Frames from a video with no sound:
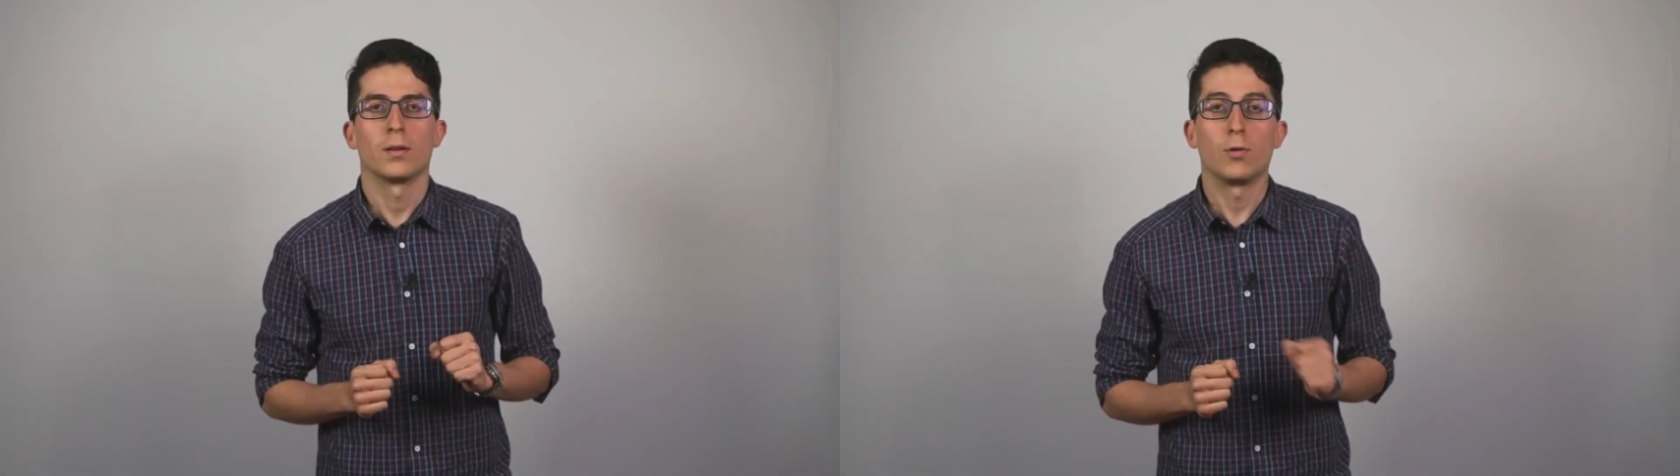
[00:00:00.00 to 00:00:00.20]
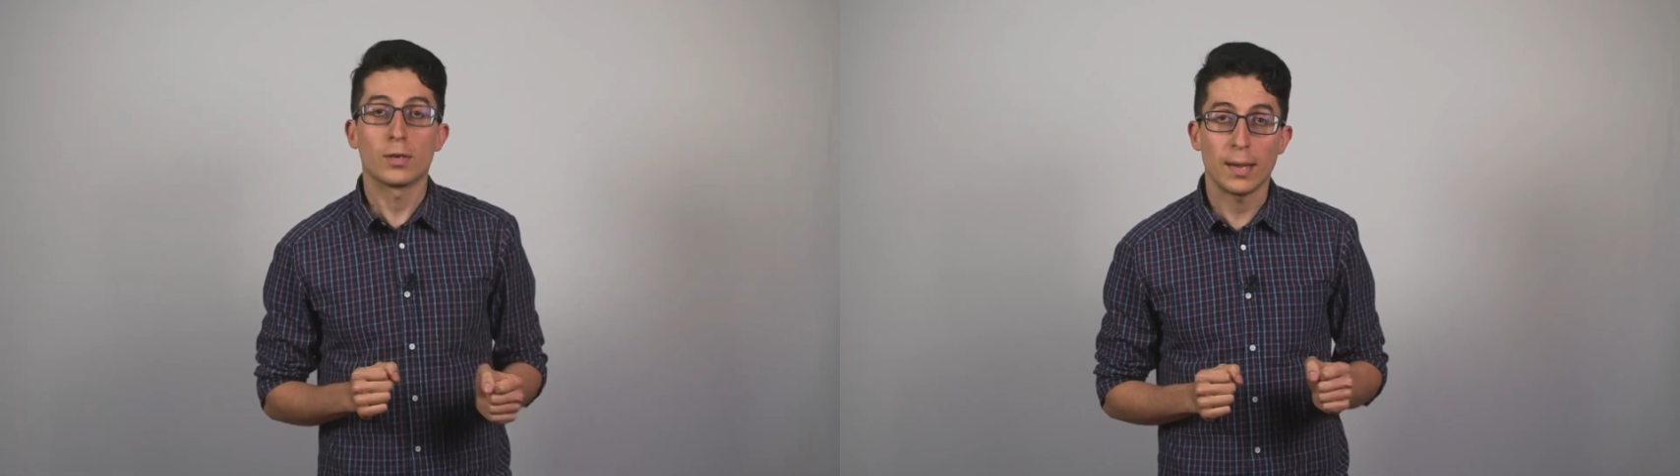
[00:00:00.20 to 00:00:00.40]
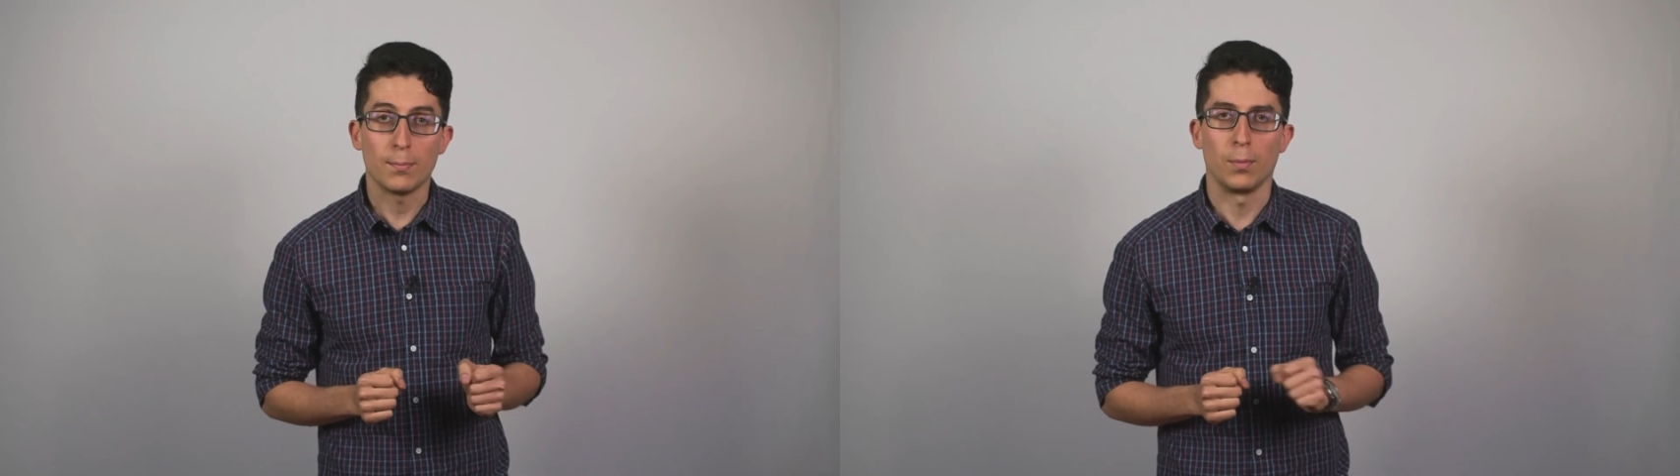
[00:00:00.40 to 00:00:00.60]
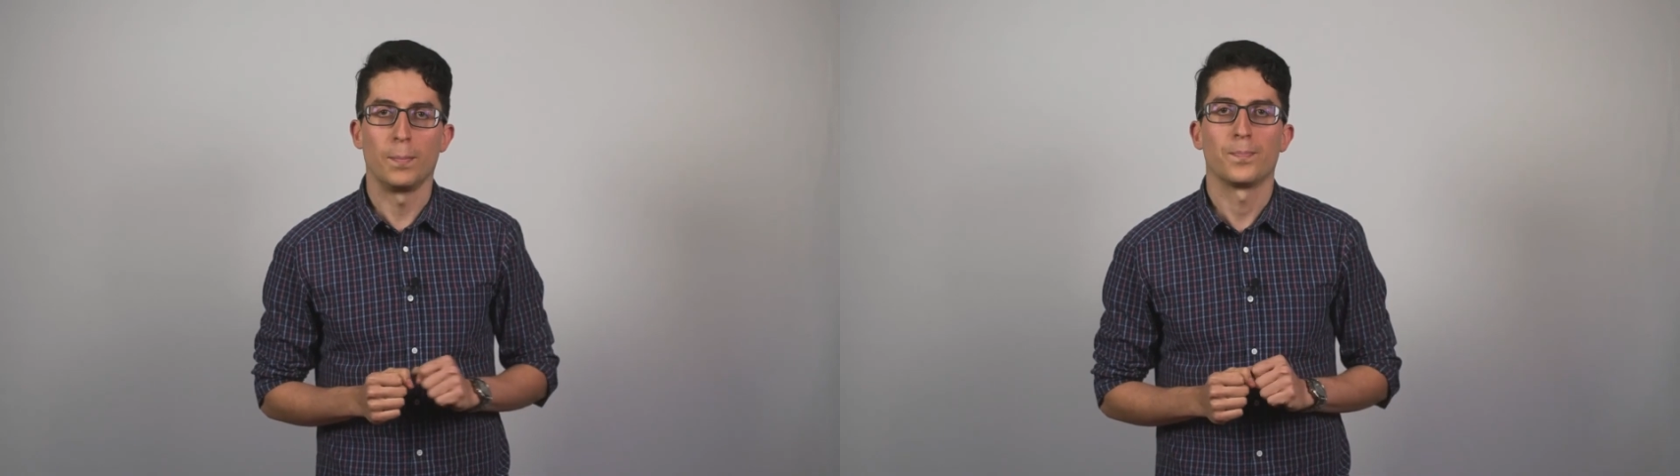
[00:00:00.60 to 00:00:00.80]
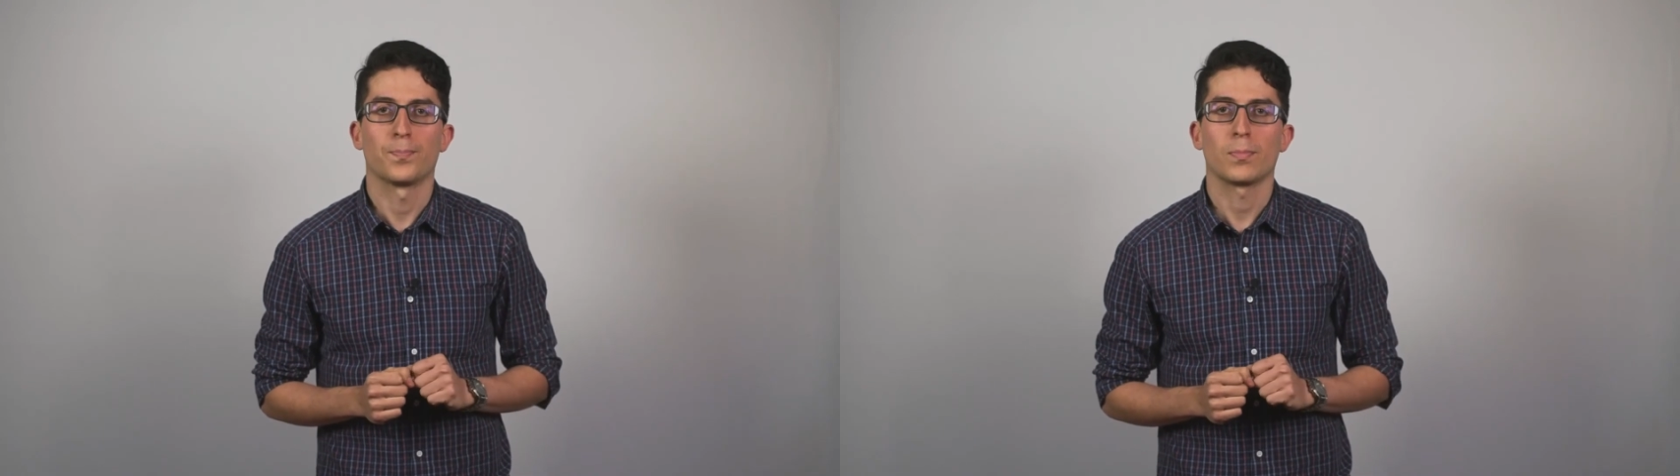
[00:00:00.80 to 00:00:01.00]
For example,
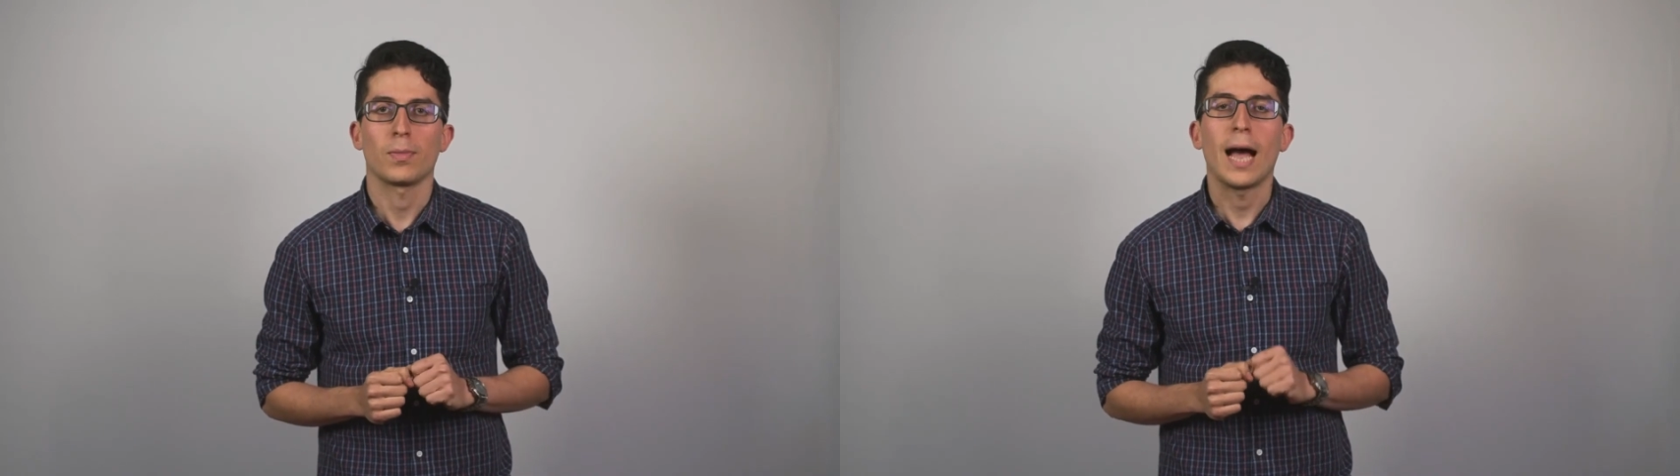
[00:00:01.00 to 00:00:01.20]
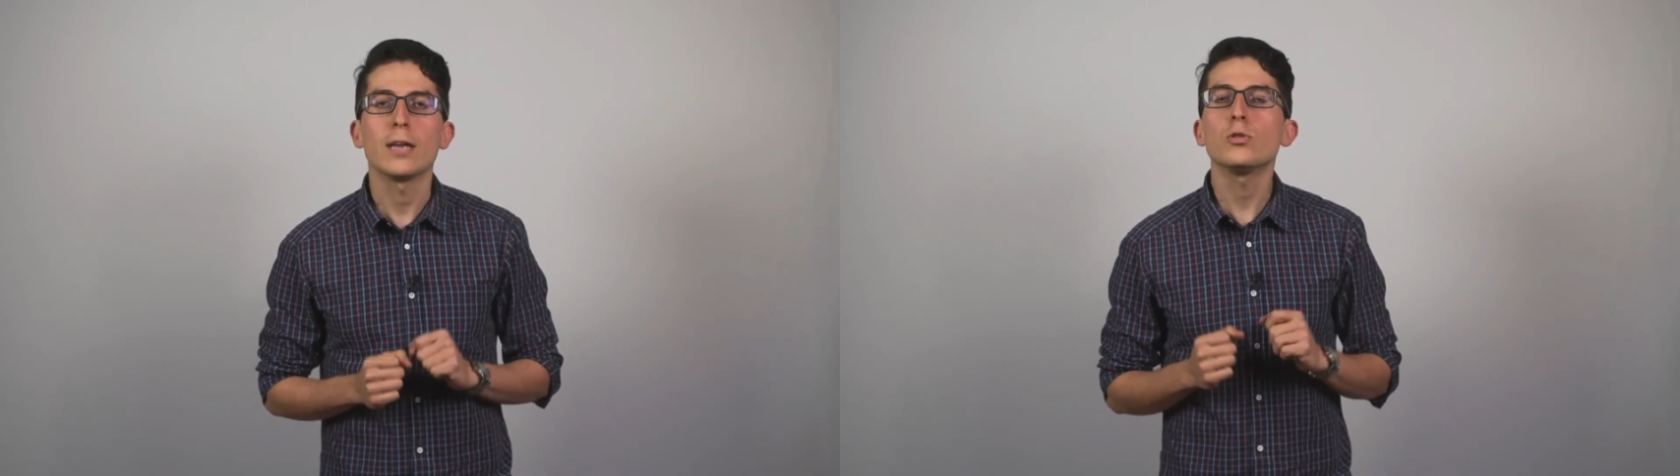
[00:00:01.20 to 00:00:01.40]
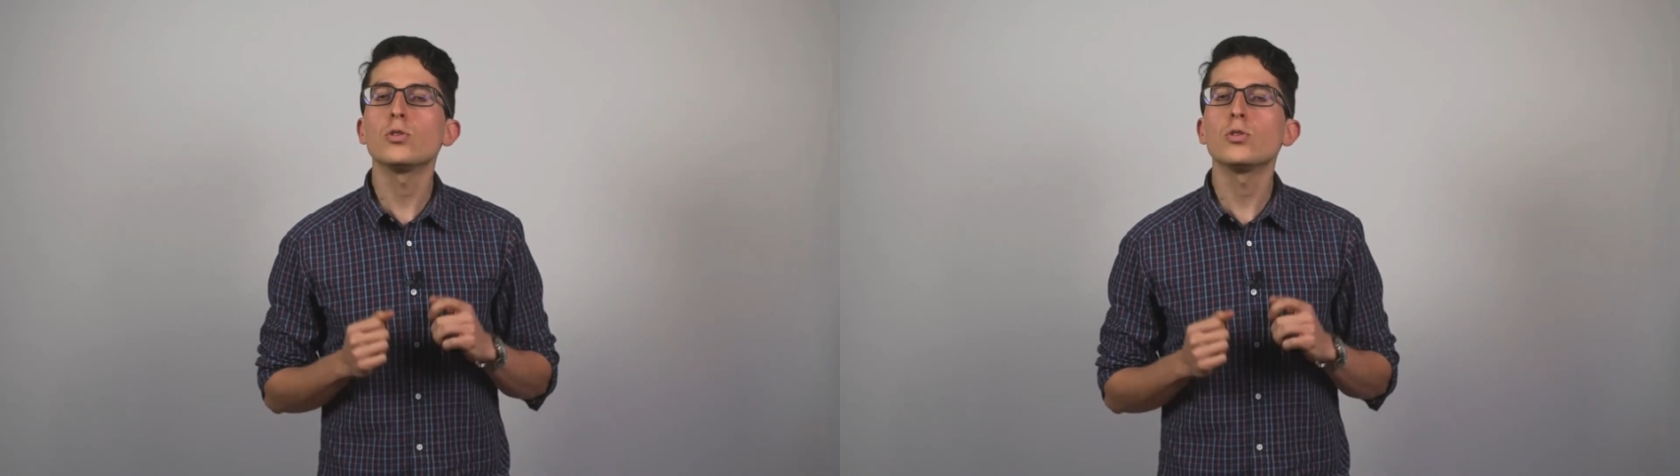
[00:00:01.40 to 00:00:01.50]
I used